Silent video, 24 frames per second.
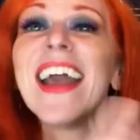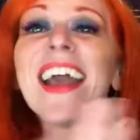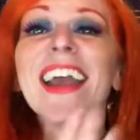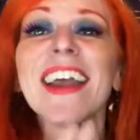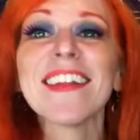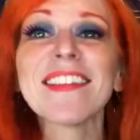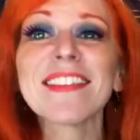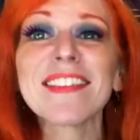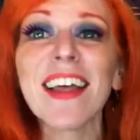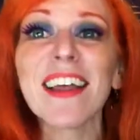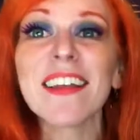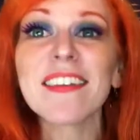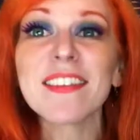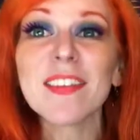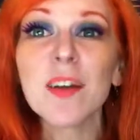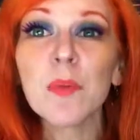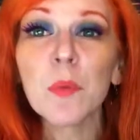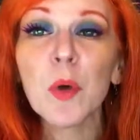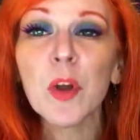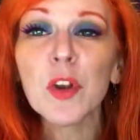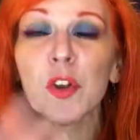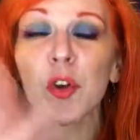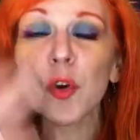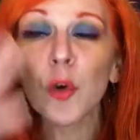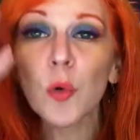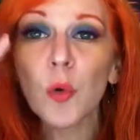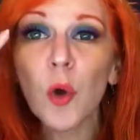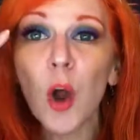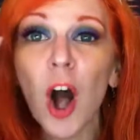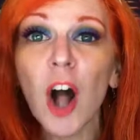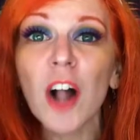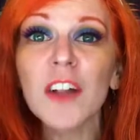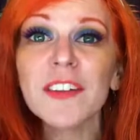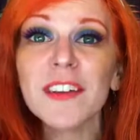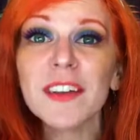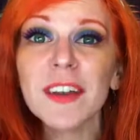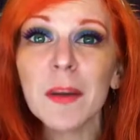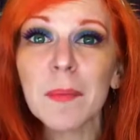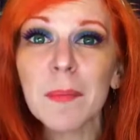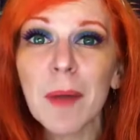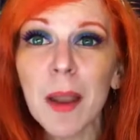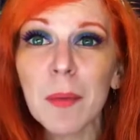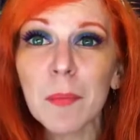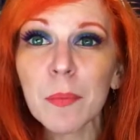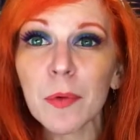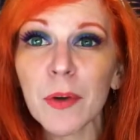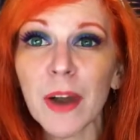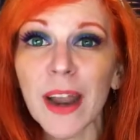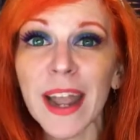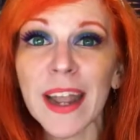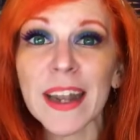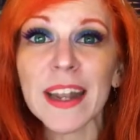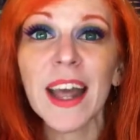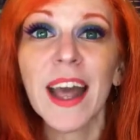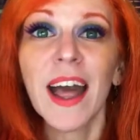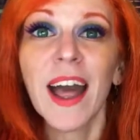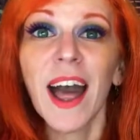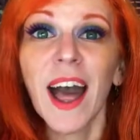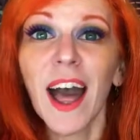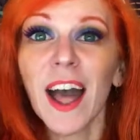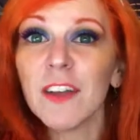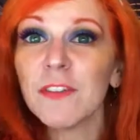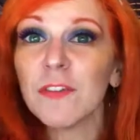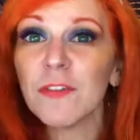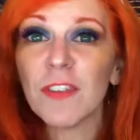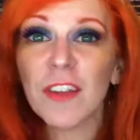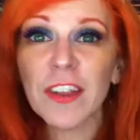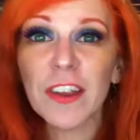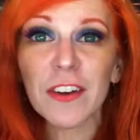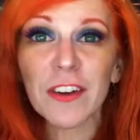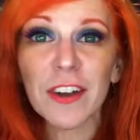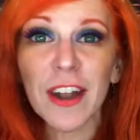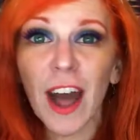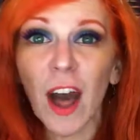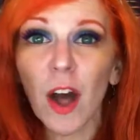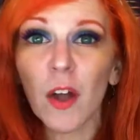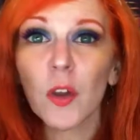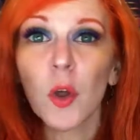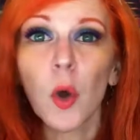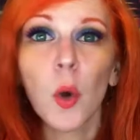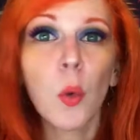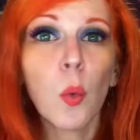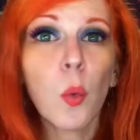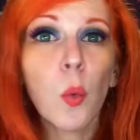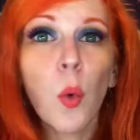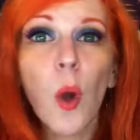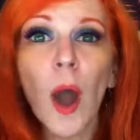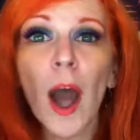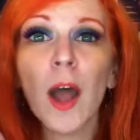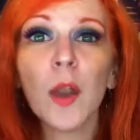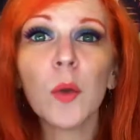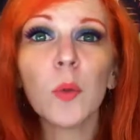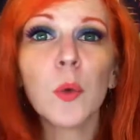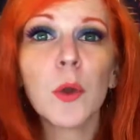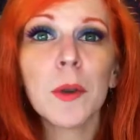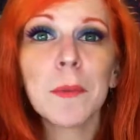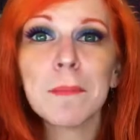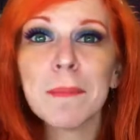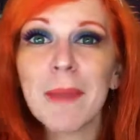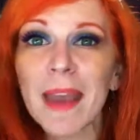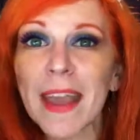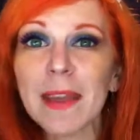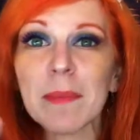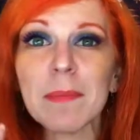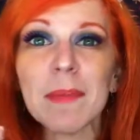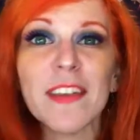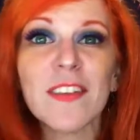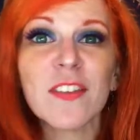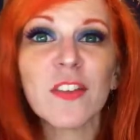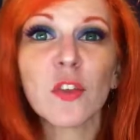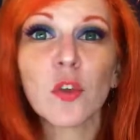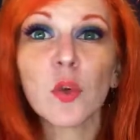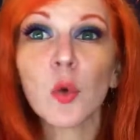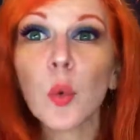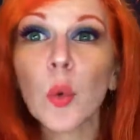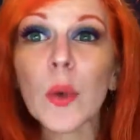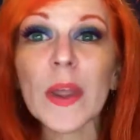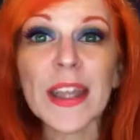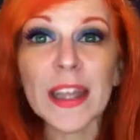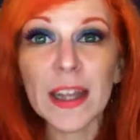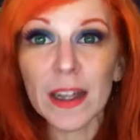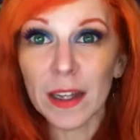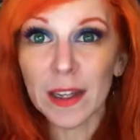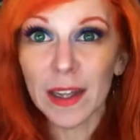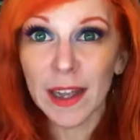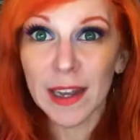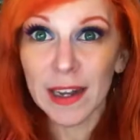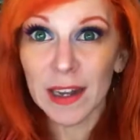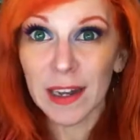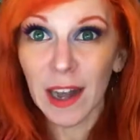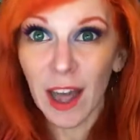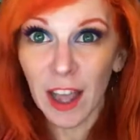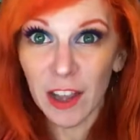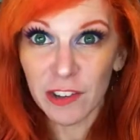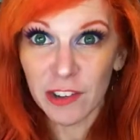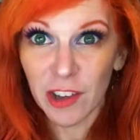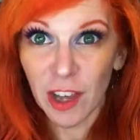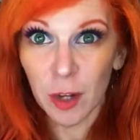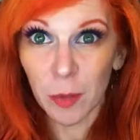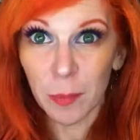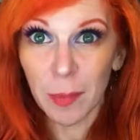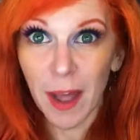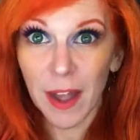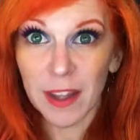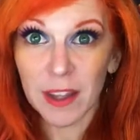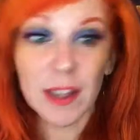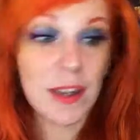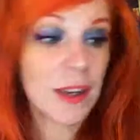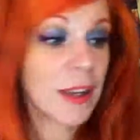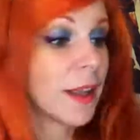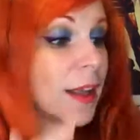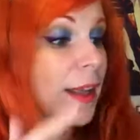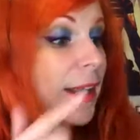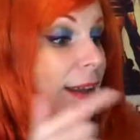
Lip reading: It's like someone crawled into my brain and figured out what would make me squeal in an eyeshadow palette.